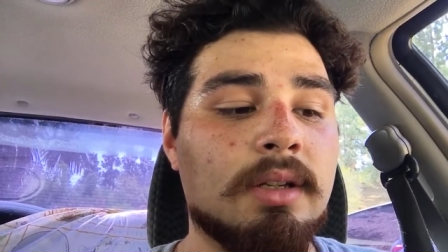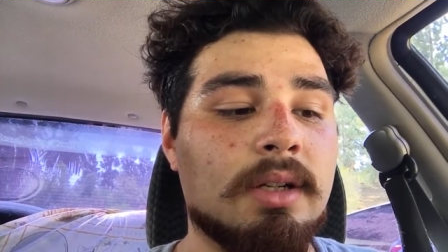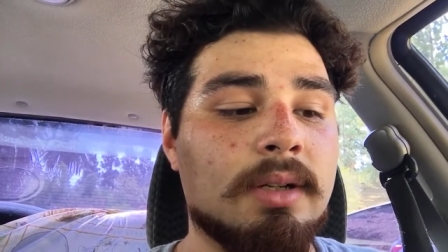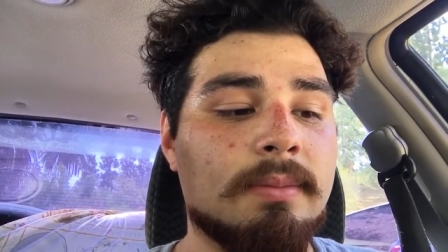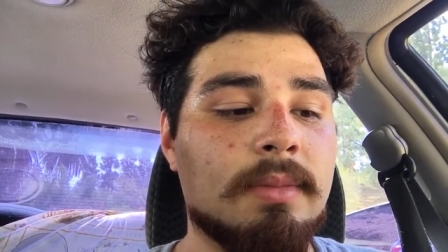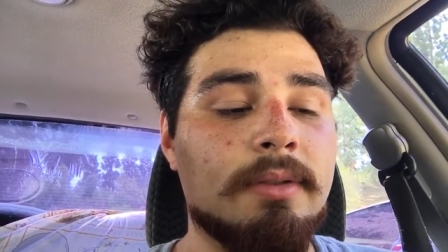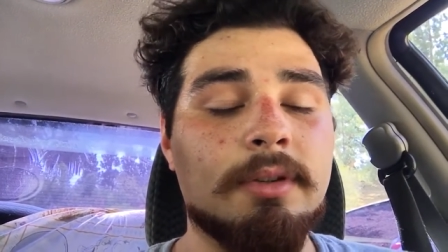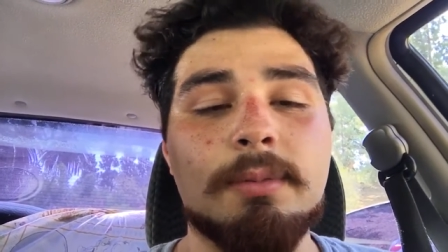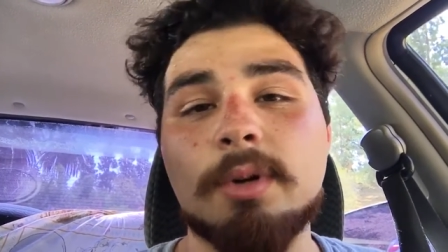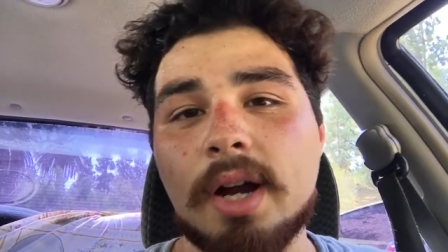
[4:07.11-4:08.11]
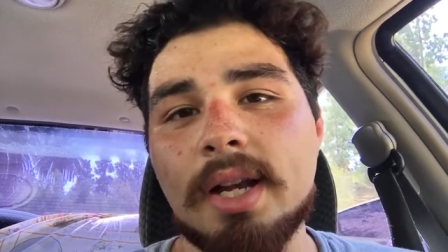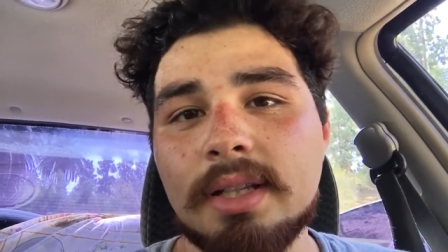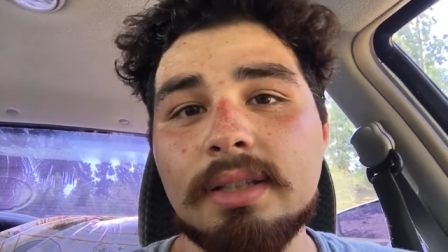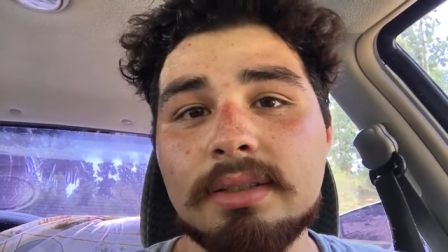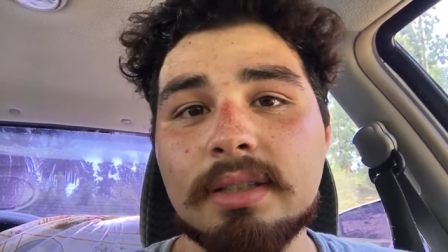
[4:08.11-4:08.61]
um, I feel more at
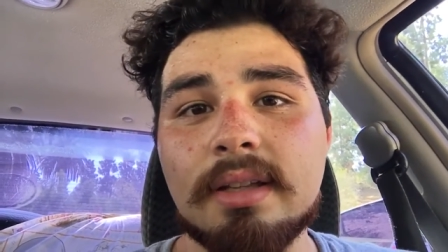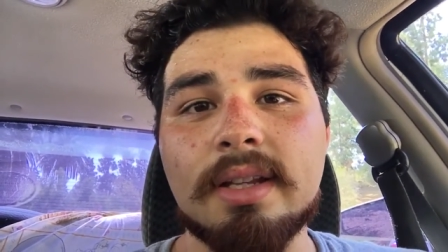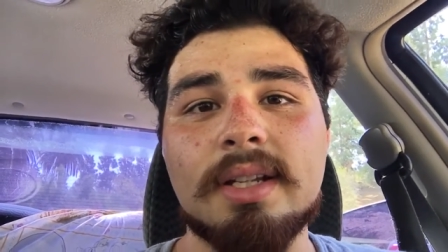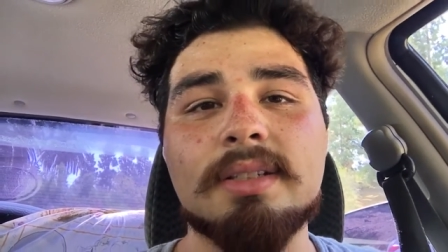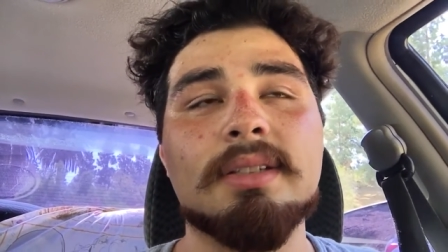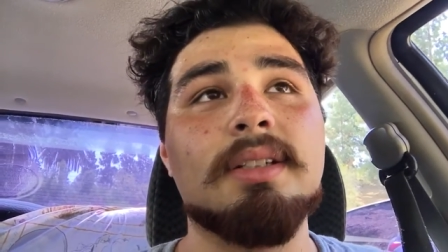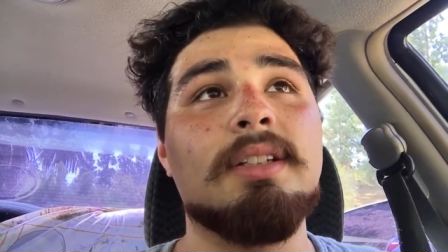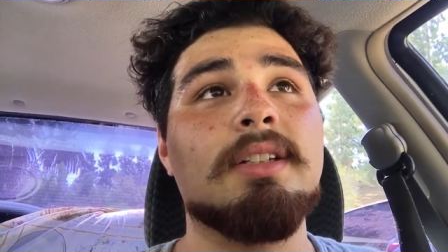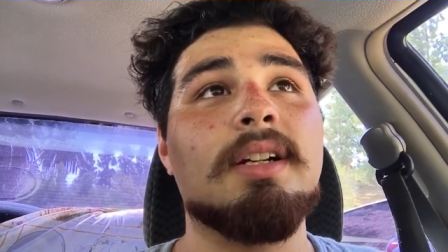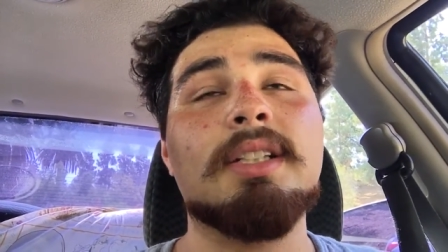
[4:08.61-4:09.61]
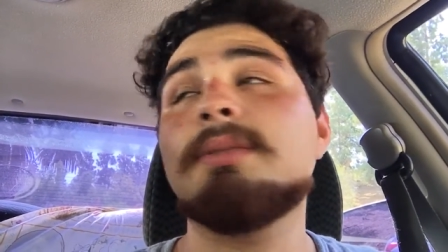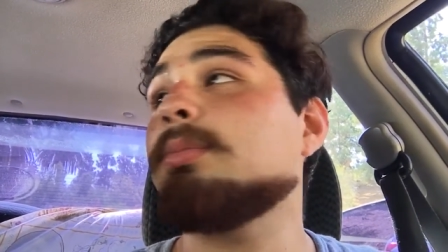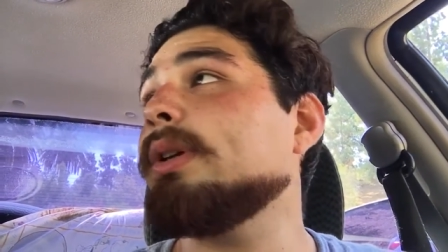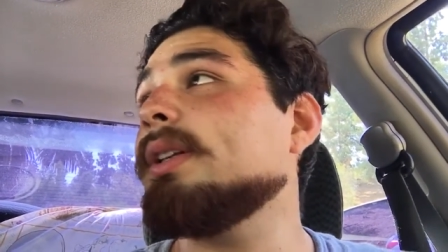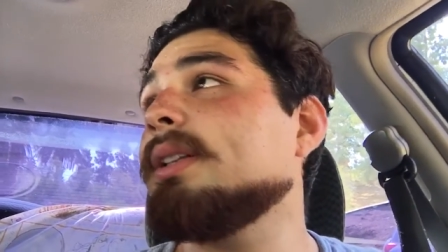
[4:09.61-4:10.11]
ease now that I just can you know I
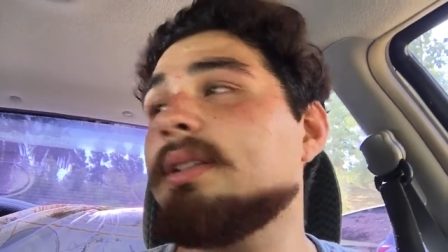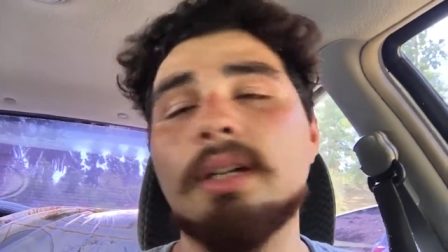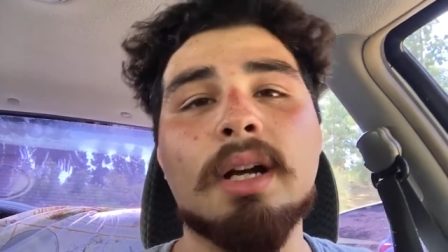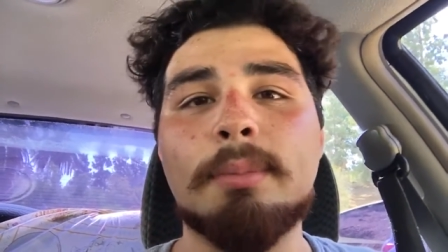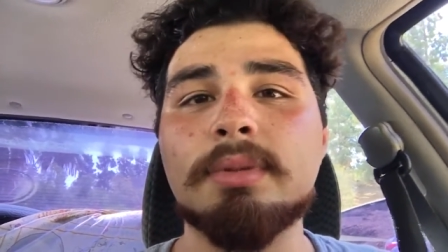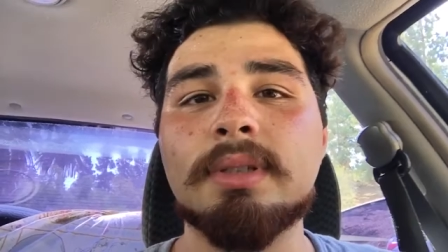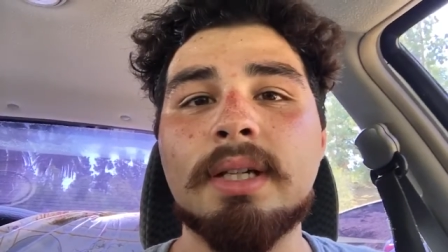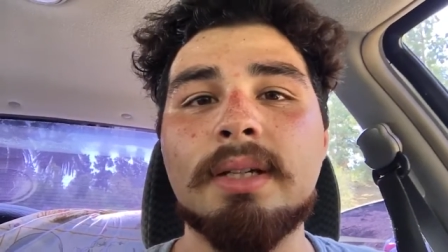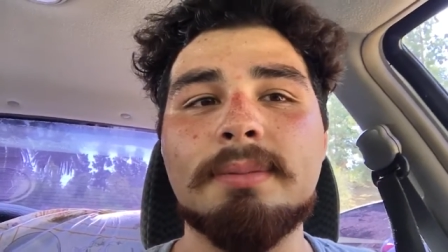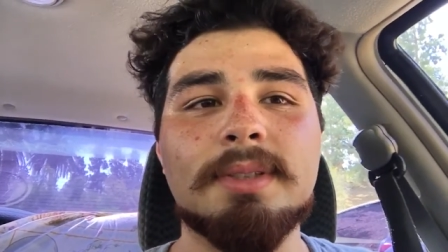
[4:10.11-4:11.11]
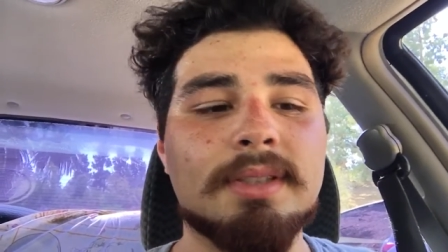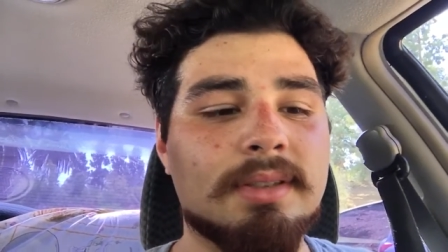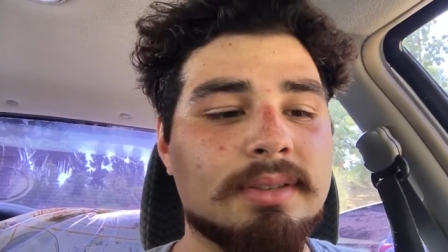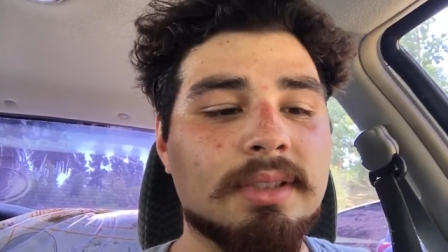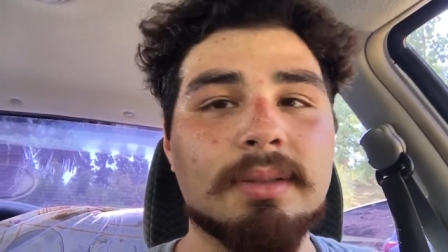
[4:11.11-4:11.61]
sprinted a couple times you
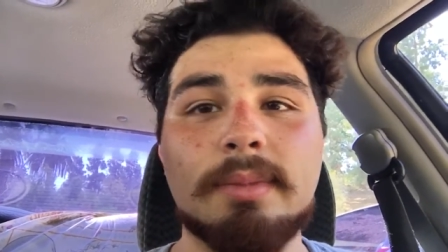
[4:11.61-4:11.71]
know I took a